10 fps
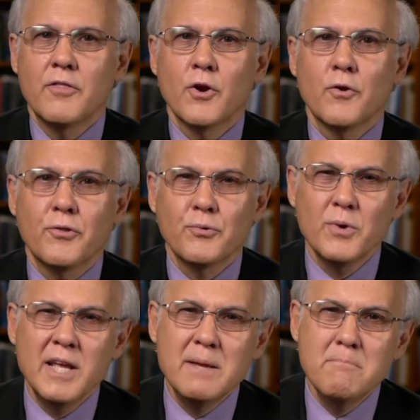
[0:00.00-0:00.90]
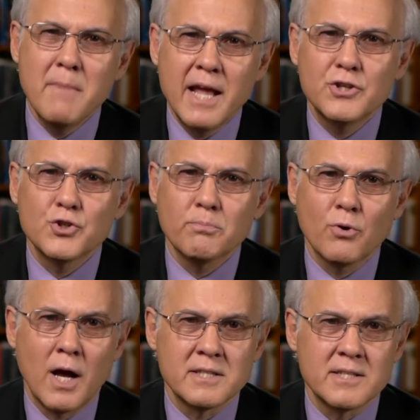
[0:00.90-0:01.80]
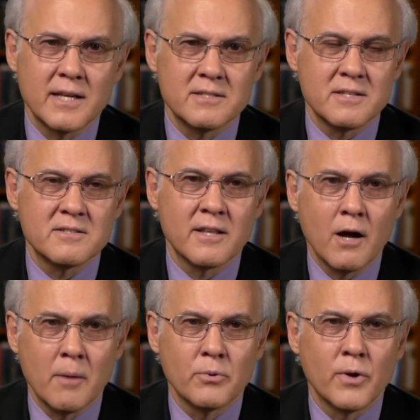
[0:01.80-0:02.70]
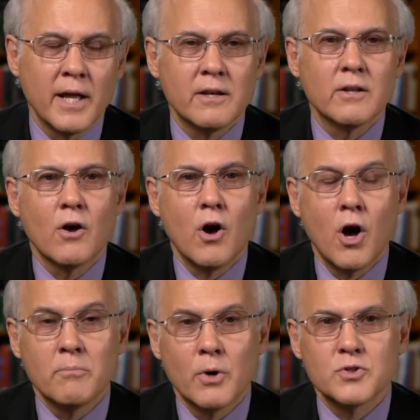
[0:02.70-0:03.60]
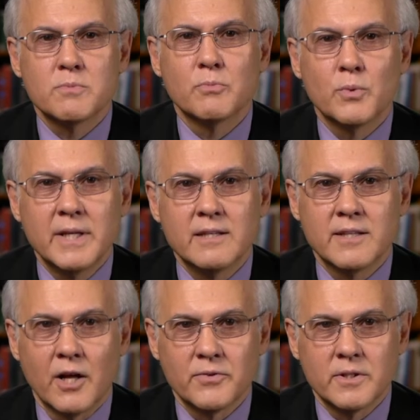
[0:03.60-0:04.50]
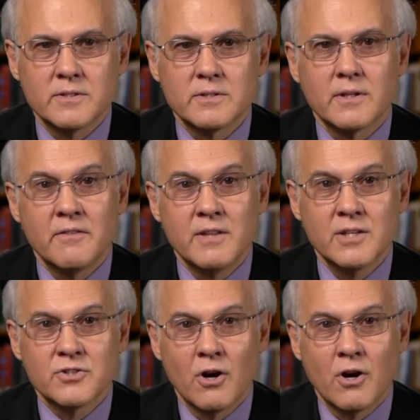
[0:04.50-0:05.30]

There are three major processes that operate on most marine deltas. And these